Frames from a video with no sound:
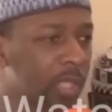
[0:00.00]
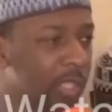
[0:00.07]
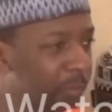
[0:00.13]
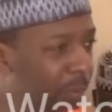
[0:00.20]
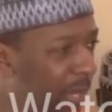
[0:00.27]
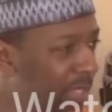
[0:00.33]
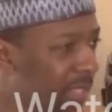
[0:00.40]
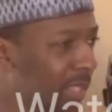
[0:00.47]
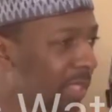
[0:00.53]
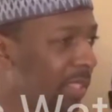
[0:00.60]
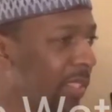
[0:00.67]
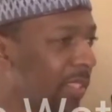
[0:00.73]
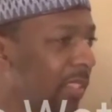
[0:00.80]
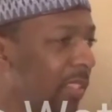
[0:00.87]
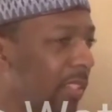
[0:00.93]
this basis,
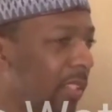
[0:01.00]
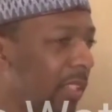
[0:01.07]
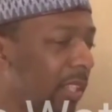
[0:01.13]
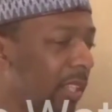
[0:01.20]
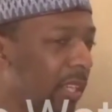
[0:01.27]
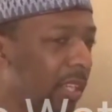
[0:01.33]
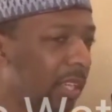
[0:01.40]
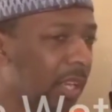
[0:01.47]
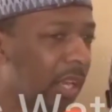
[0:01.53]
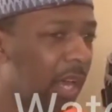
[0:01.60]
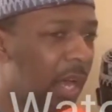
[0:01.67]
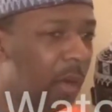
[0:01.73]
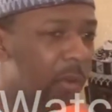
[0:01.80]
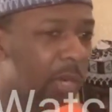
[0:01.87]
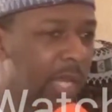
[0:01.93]

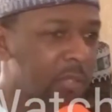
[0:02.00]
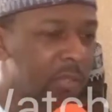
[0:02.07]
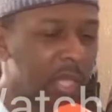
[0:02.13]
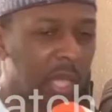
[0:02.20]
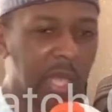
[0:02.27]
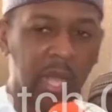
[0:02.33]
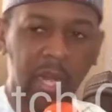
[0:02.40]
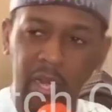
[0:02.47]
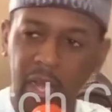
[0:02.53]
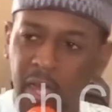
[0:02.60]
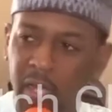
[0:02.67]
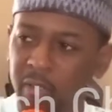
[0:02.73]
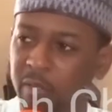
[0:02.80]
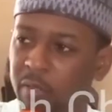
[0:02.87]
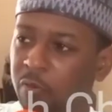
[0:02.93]
I would like to thank
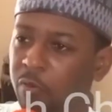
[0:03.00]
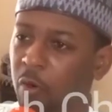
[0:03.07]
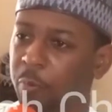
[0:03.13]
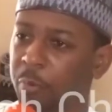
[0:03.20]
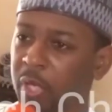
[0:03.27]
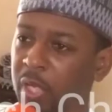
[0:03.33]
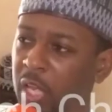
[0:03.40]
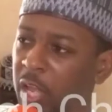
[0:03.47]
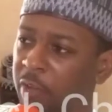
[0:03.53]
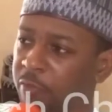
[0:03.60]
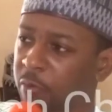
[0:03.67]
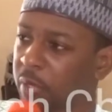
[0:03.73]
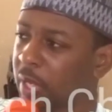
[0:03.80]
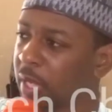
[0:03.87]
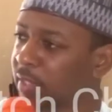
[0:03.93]
Allah for bringing
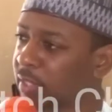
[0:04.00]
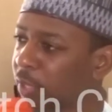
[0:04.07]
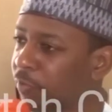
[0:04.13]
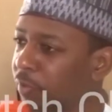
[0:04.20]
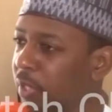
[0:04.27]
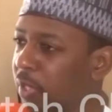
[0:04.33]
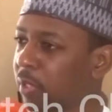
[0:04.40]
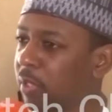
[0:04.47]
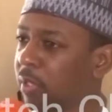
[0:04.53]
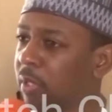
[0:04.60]
everyone here safely.